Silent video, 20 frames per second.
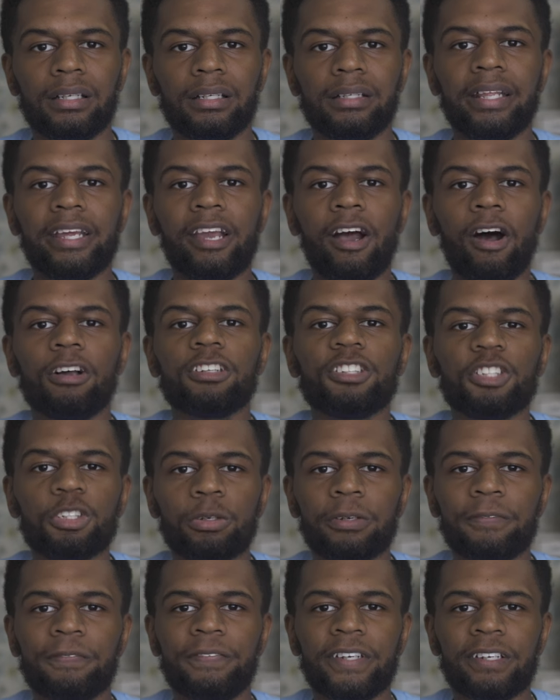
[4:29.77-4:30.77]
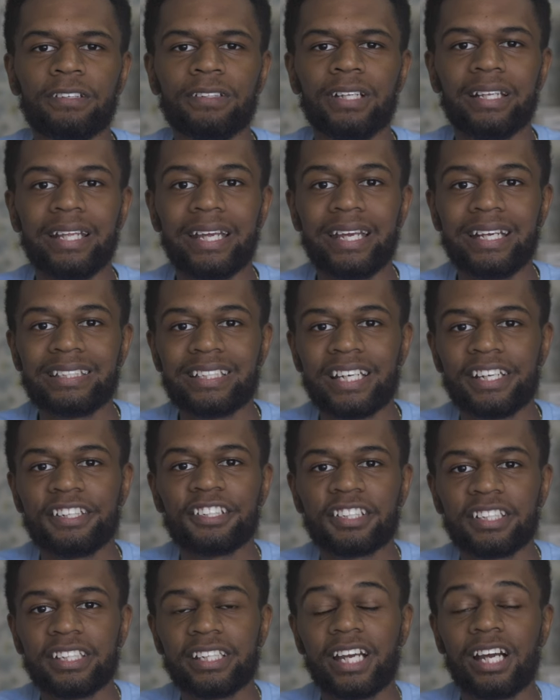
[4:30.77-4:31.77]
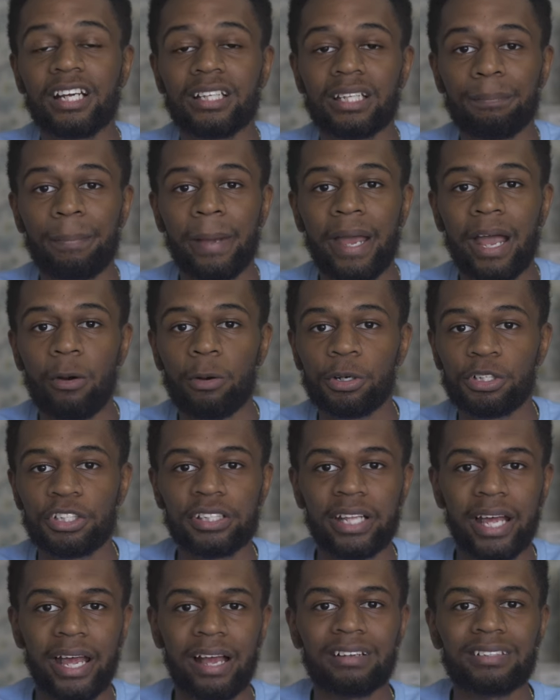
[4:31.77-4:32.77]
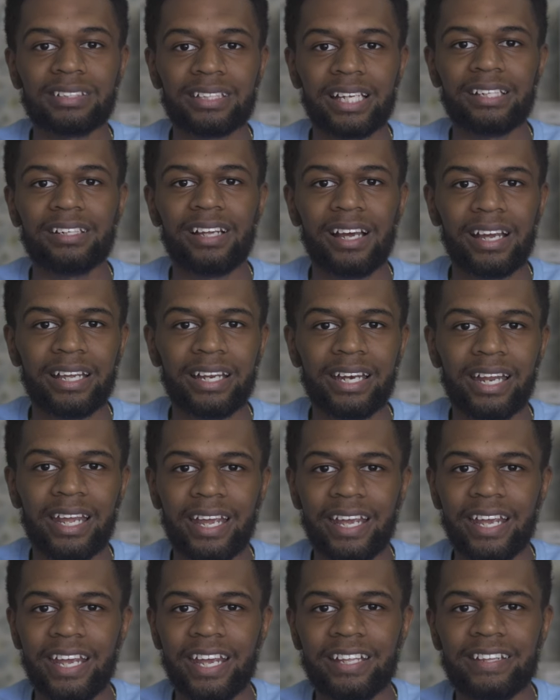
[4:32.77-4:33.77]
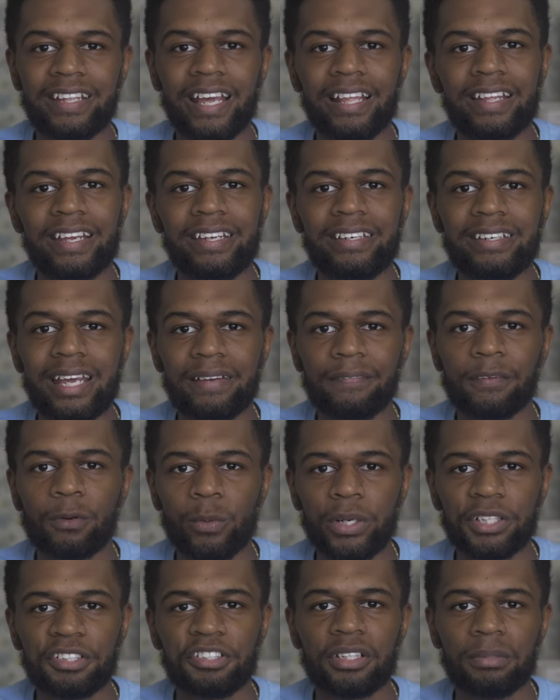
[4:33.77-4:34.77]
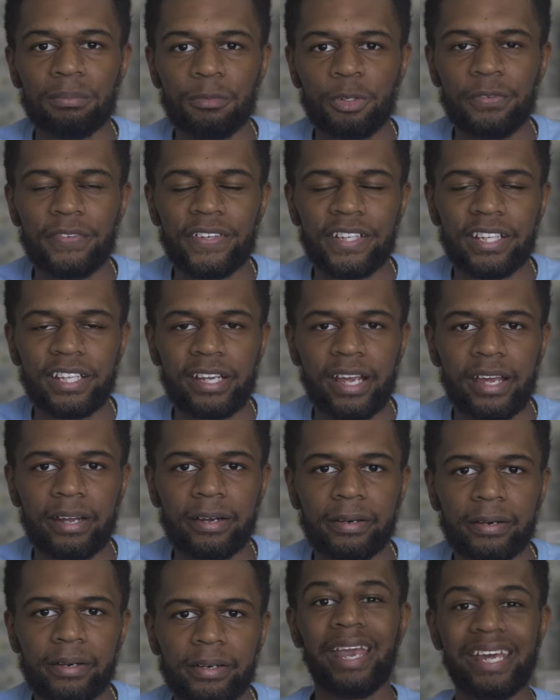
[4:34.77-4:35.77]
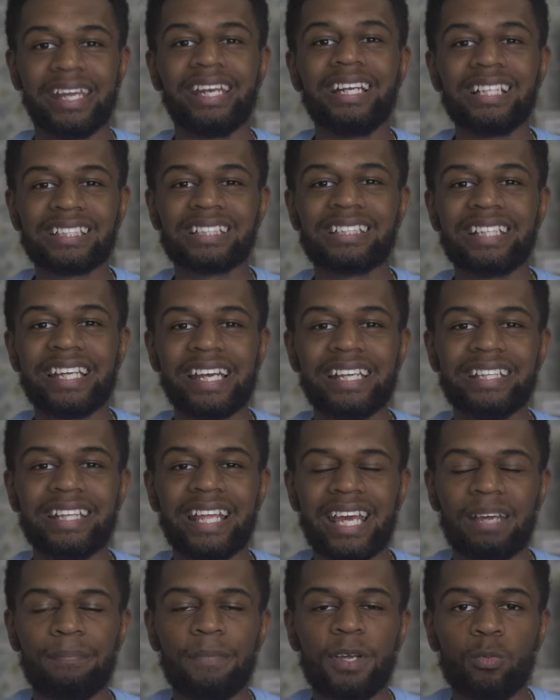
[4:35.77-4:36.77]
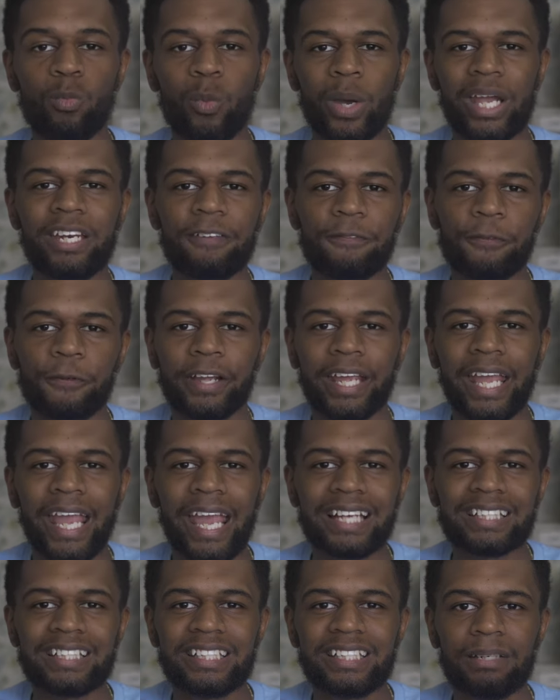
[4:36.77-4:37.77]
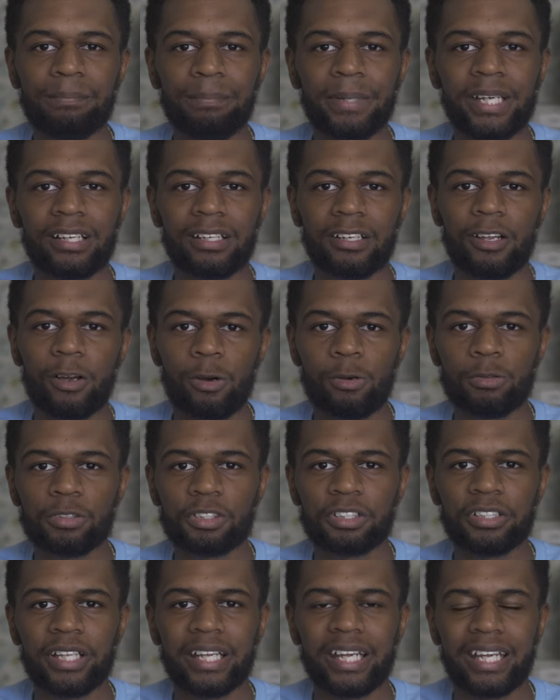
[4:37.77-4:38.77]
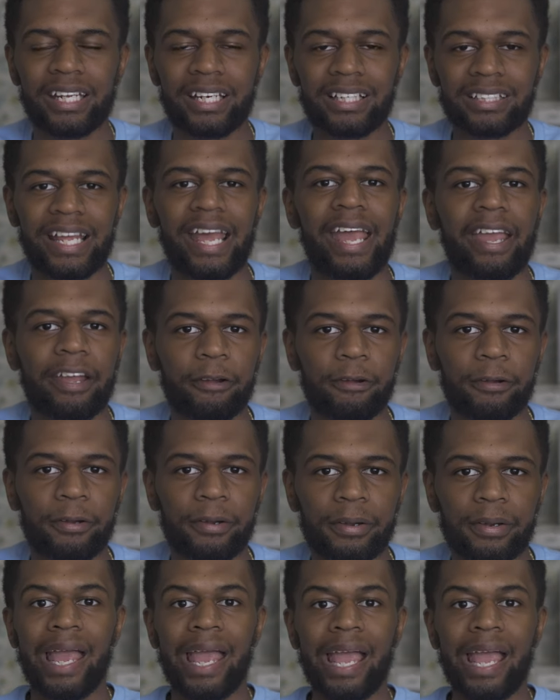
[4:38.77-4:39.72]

They also revealed that they intentionally cut the power to the house that night and that they never went to the movie theater. And instead, they had been waiting for Cassie to be alone so they could attack her.